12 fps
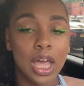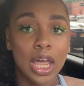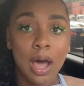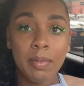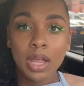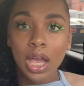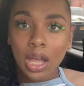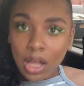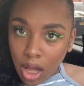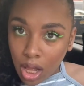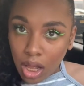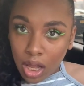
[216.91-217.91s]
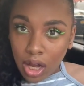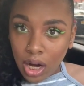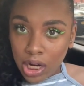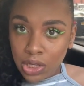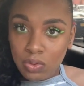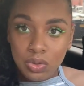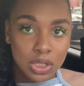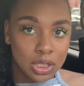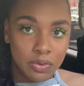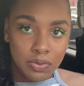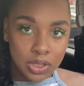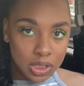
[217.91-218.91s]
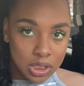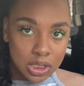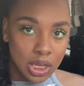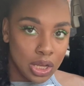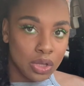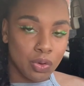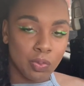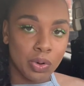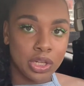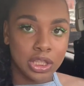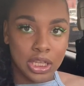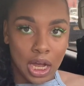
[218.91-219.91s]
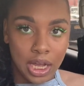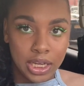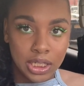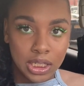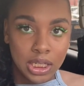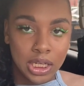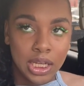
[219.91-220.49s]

And I'm like, "Are you serious? Like, we're done?"